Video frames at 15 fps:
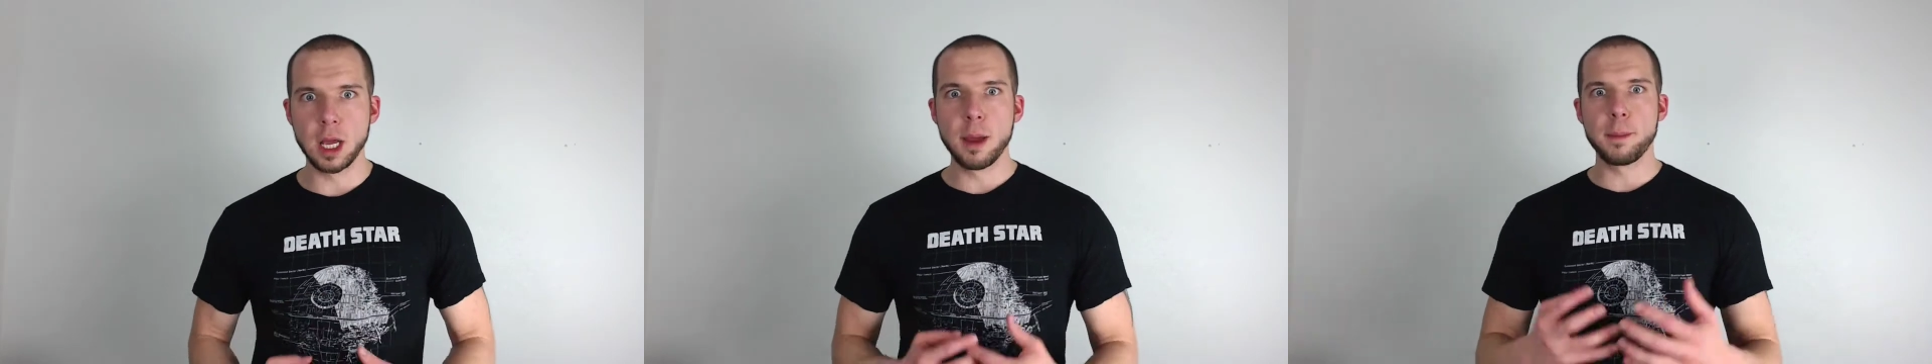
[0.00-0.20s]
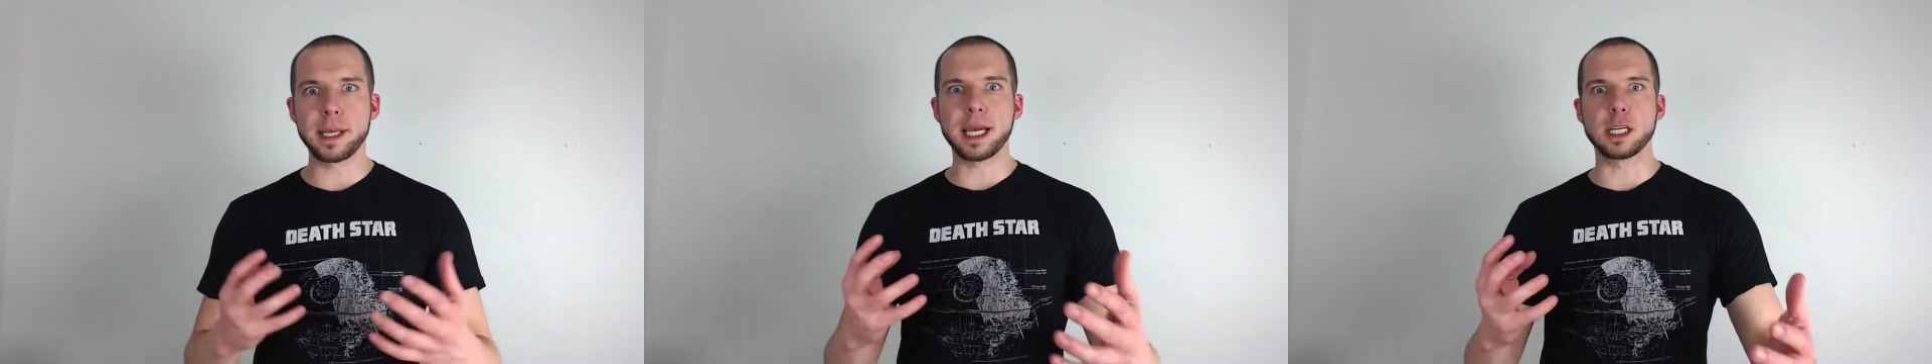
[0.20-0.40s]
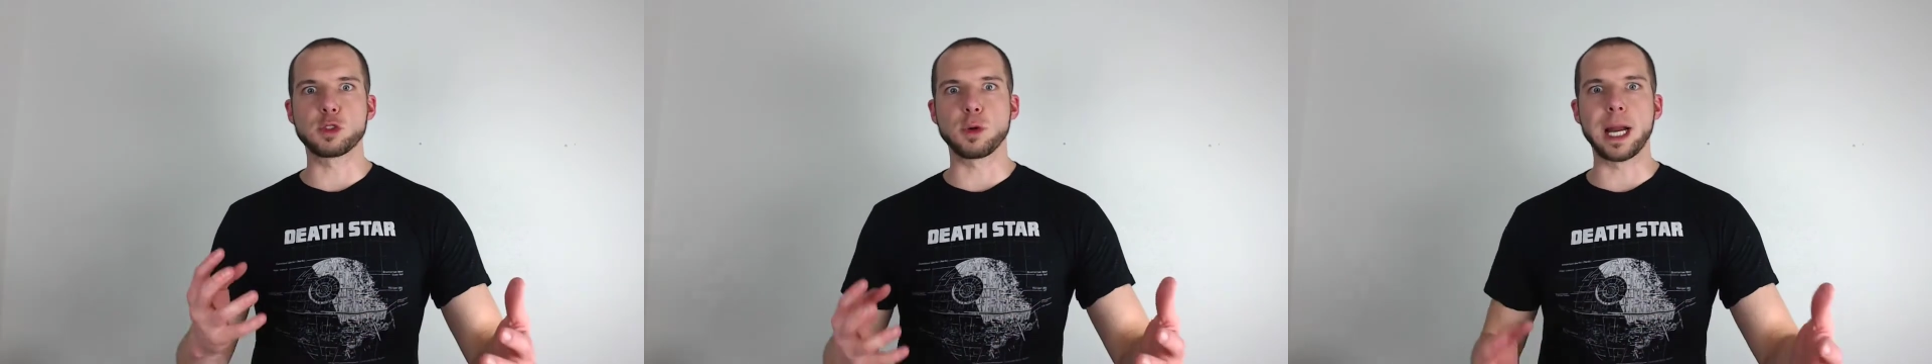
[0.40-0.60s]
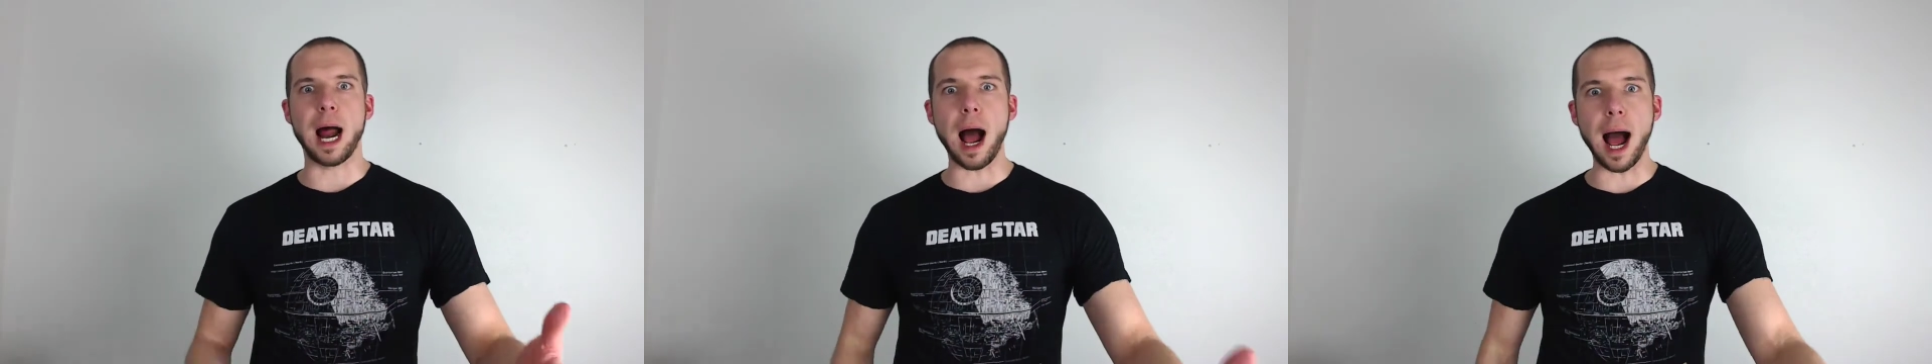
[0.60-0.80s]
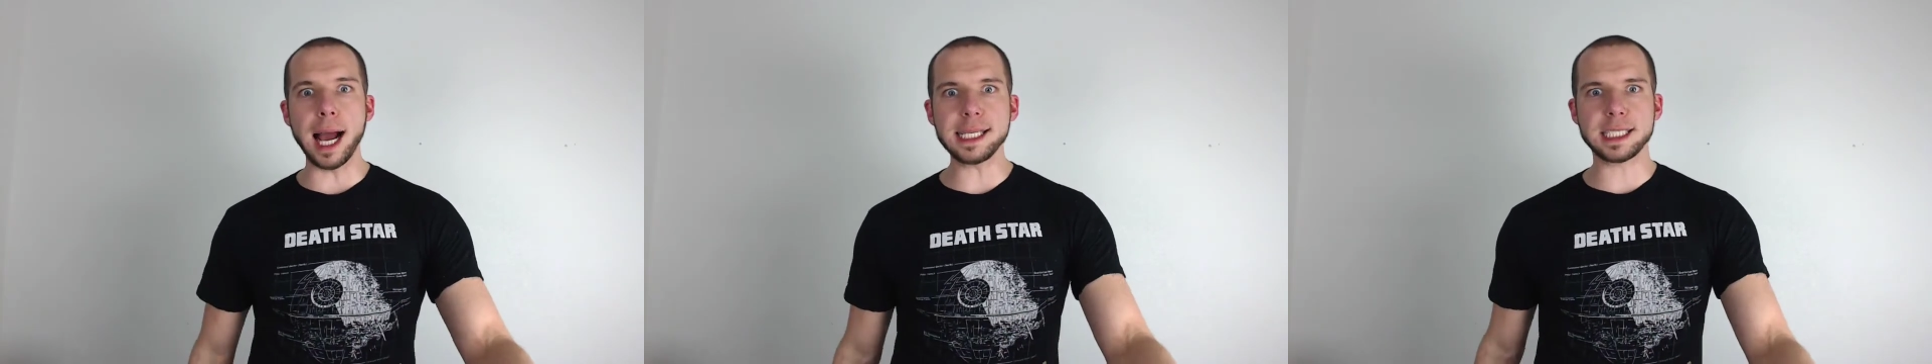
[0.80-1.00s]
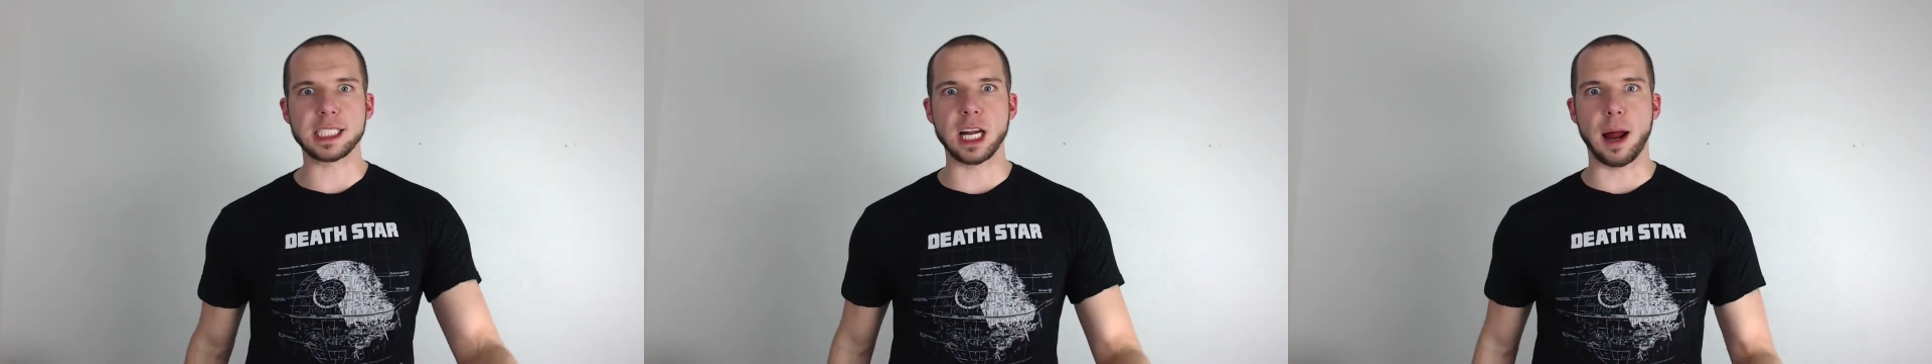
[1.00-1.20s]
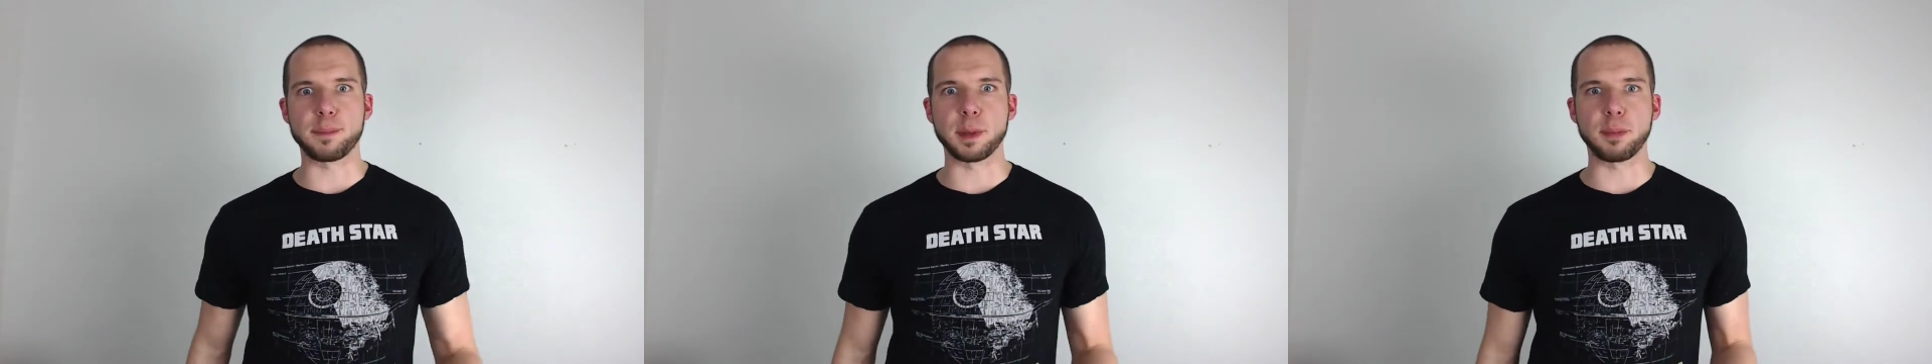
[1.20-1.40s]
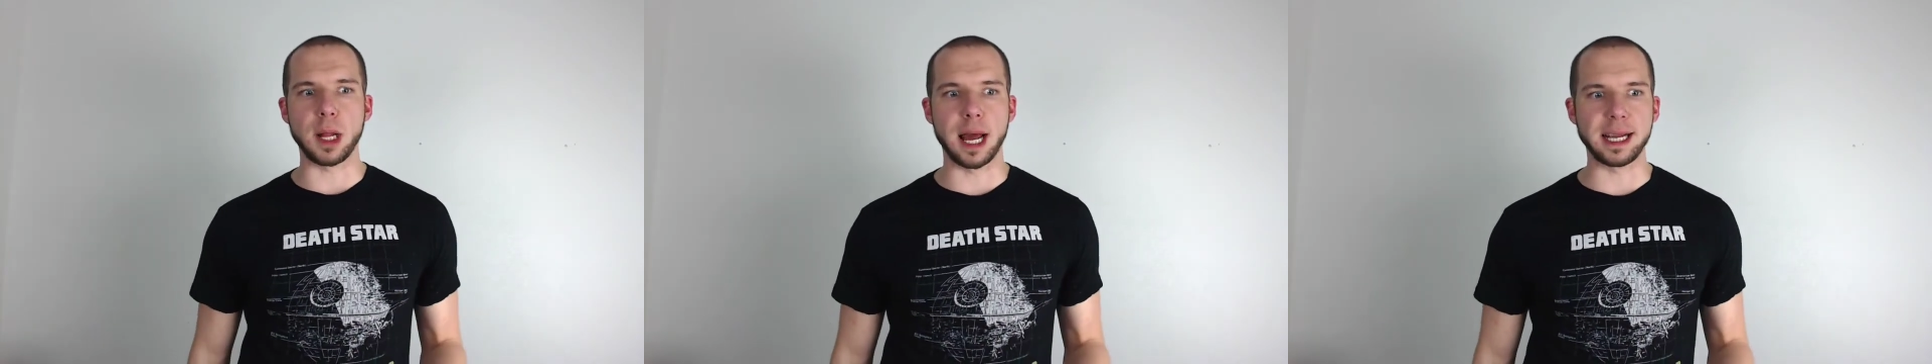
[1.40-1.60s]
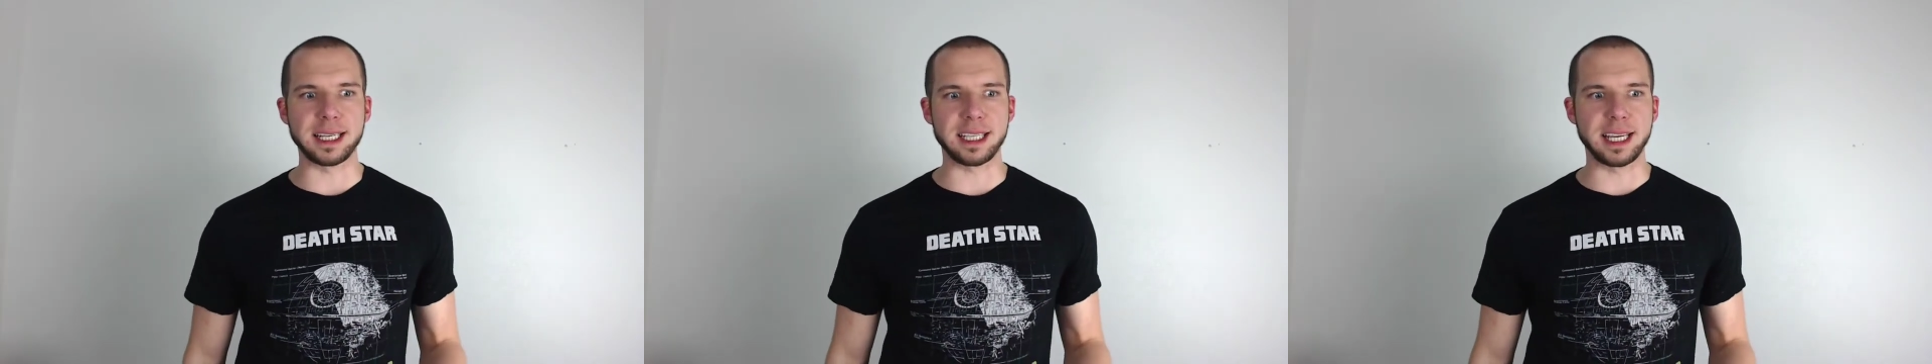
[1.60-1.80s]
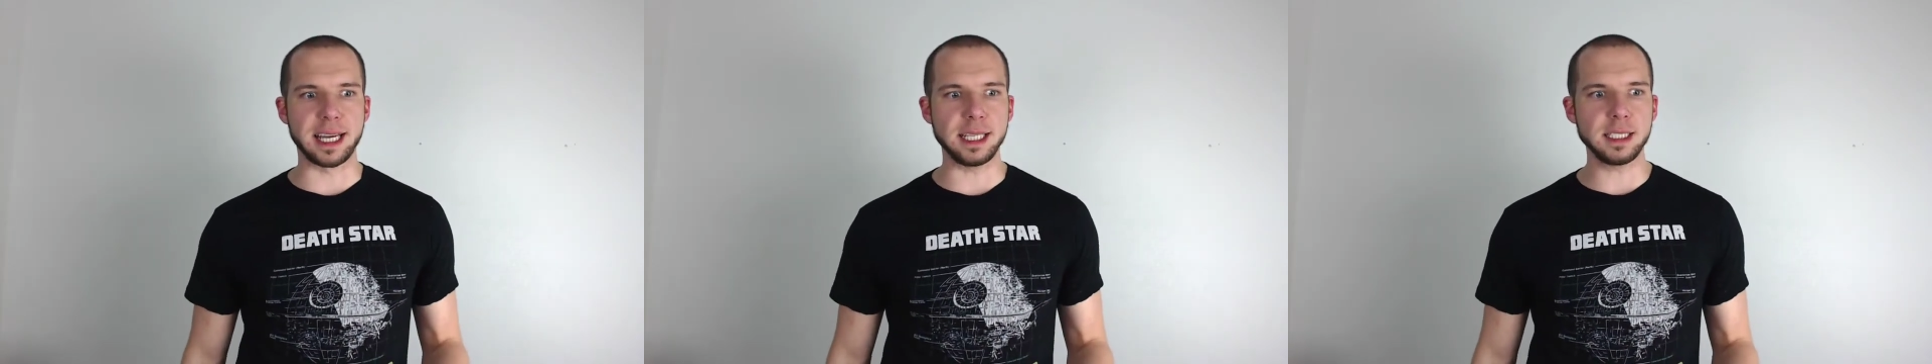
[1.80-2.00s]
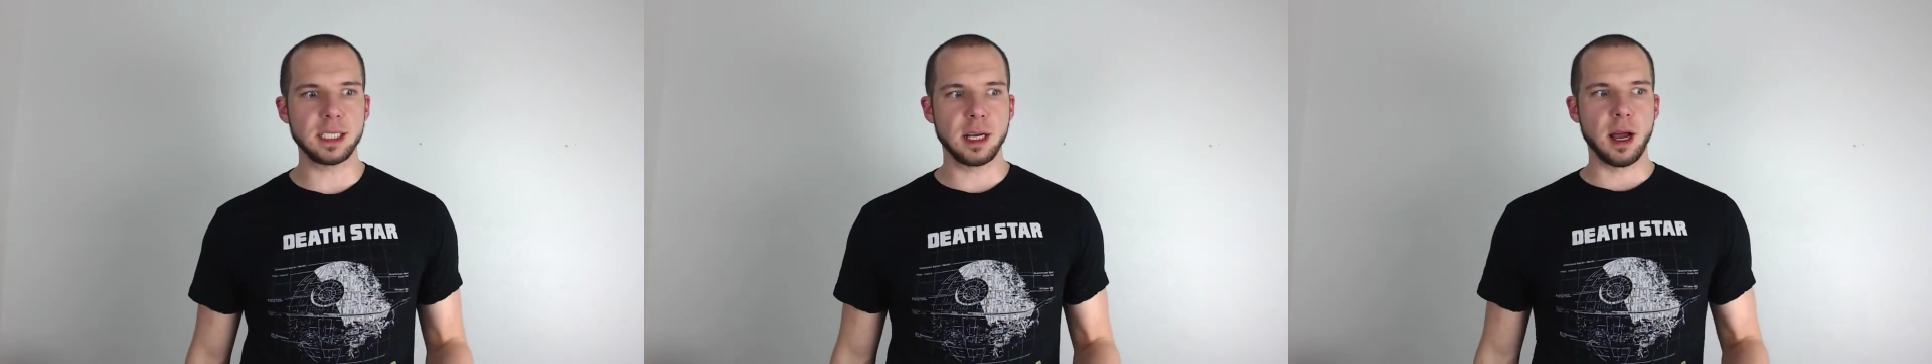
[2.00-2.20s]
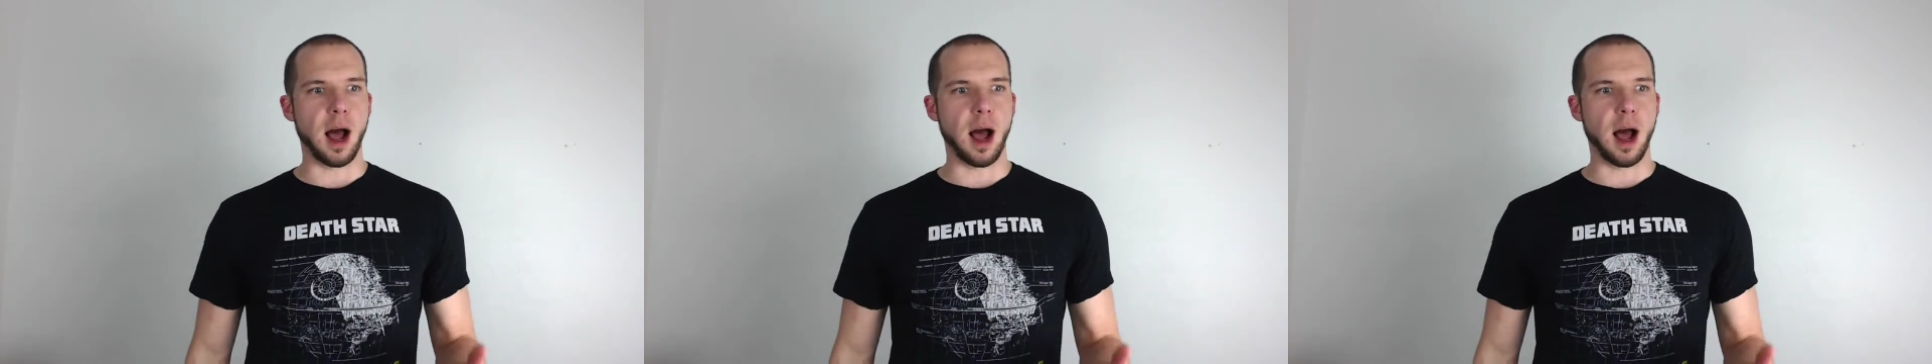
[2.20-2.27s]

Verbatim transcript: Because when I stopped applying to gigs,